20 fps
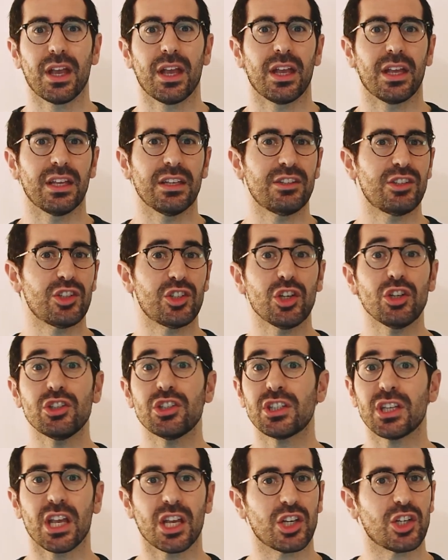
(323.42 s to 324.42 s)
It's
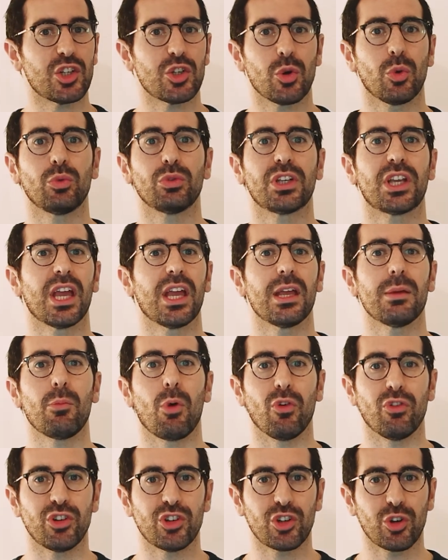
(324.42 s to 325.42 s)
just a short game
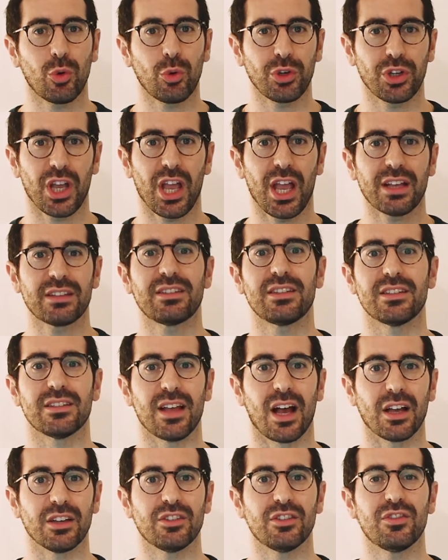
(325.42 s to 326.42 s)
of short
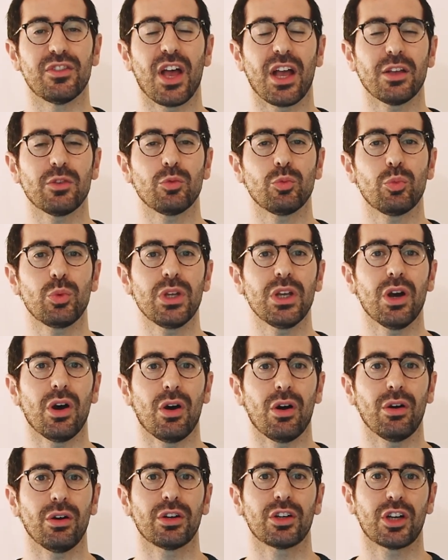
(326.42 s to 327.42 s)
exercise that we
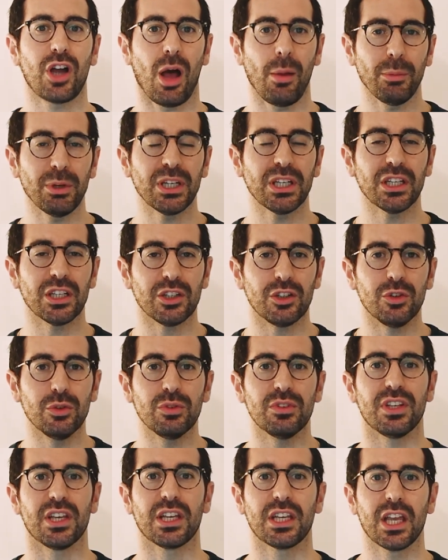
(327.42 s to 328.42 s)
are commonly
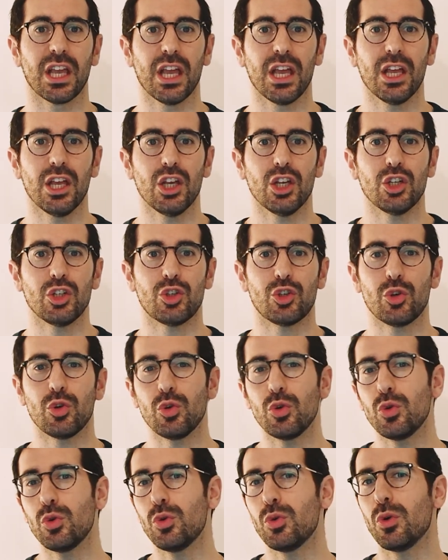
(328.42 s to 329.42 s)
using
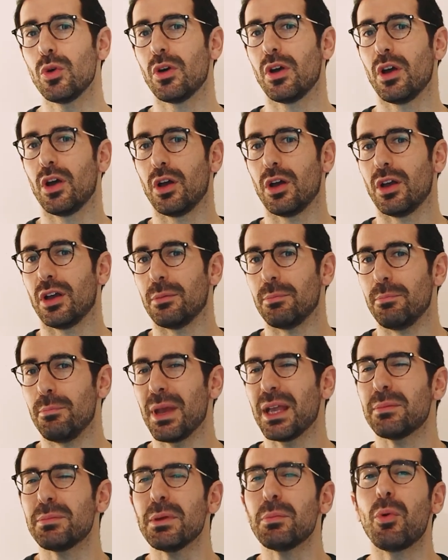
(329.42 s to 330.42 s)
to
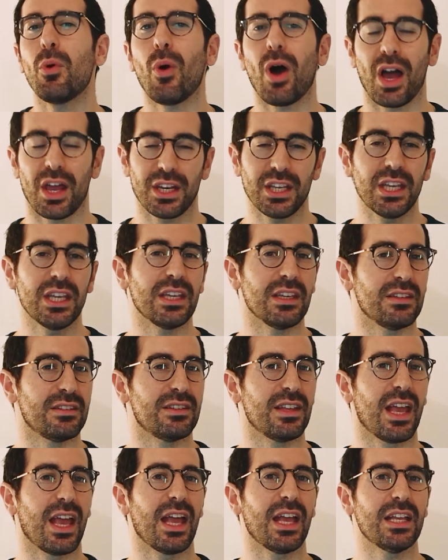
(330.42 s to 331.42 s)
make people at ease
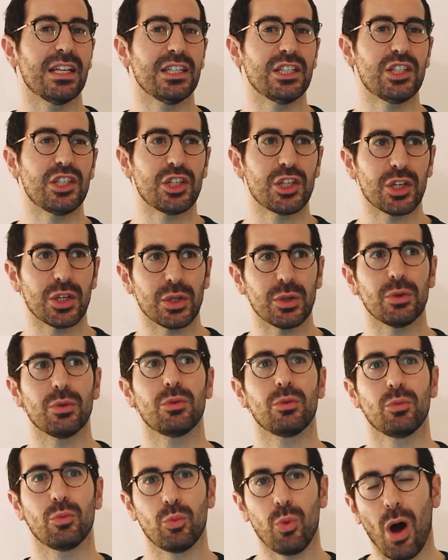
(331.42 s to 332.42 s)
and to
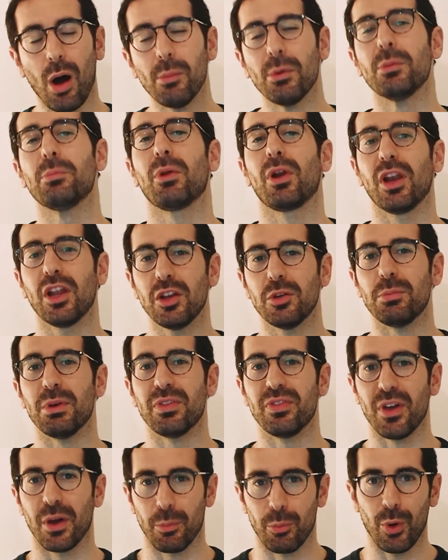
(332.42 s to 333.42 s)
warm up a little bit
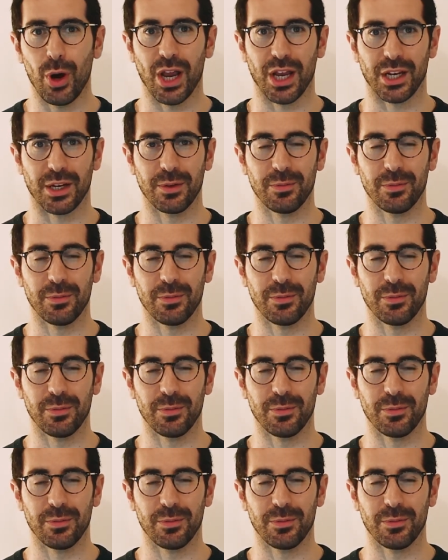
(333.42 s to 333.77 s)
their brain.